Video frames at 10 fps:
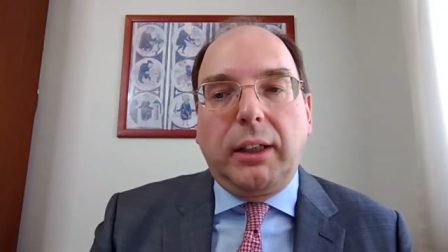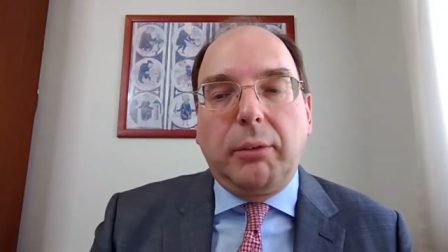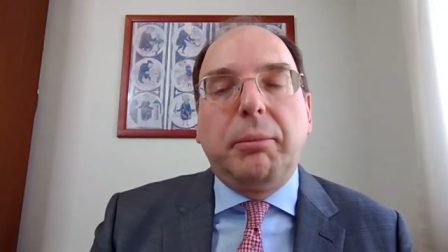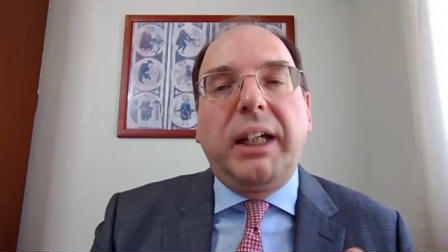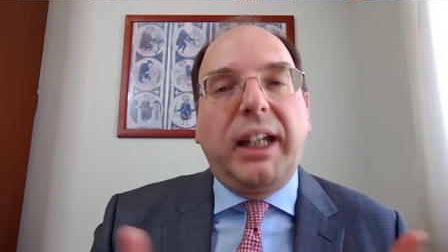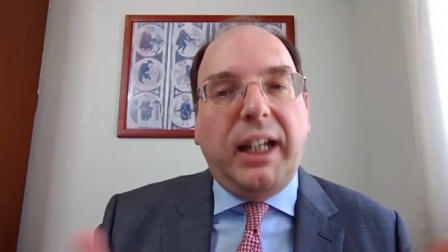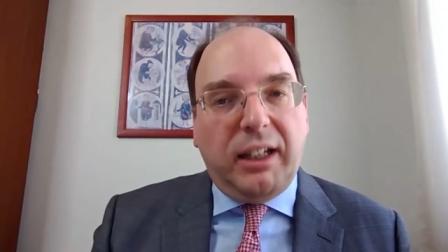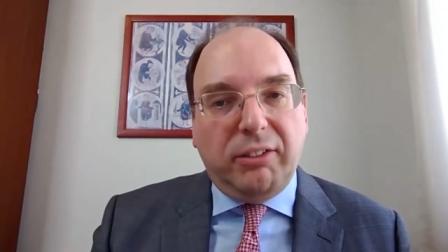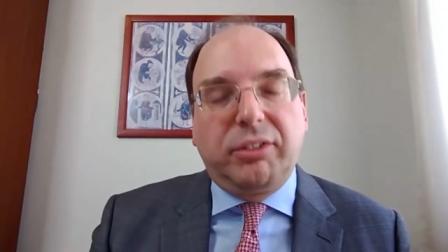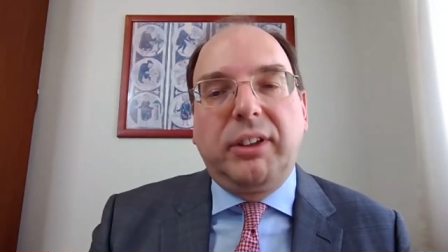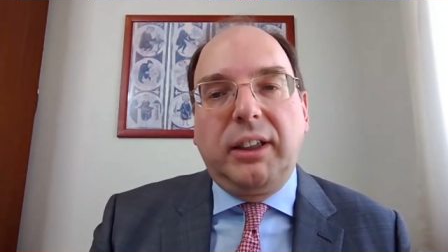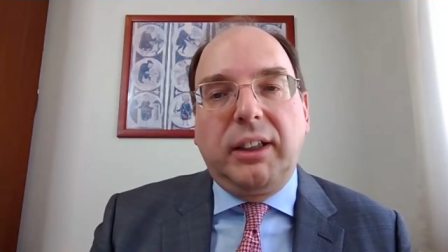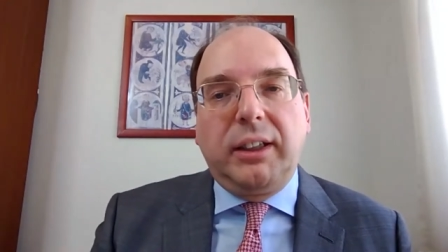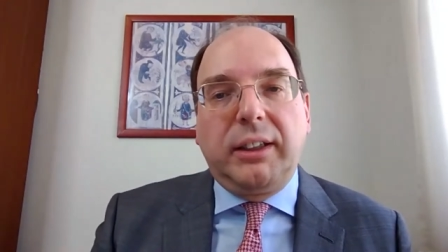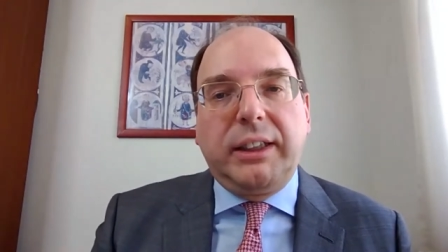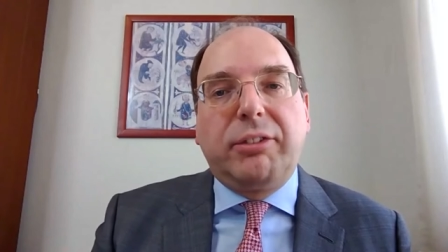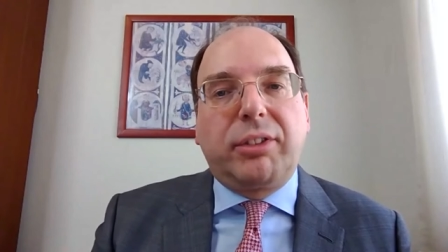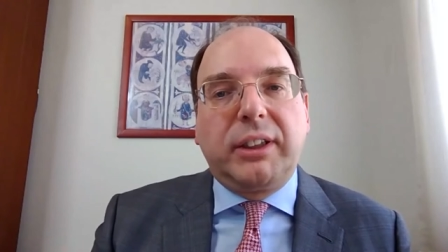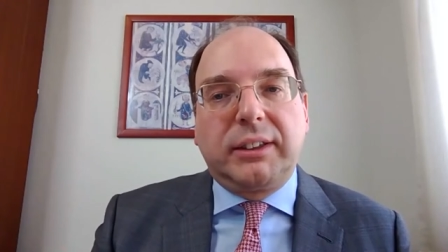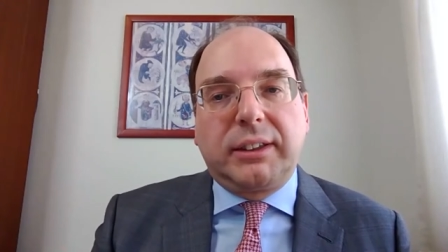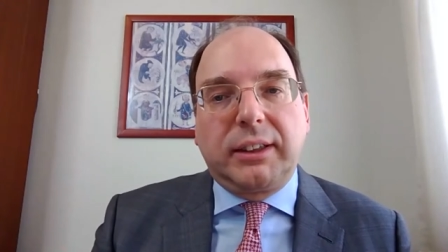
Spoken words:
may have a different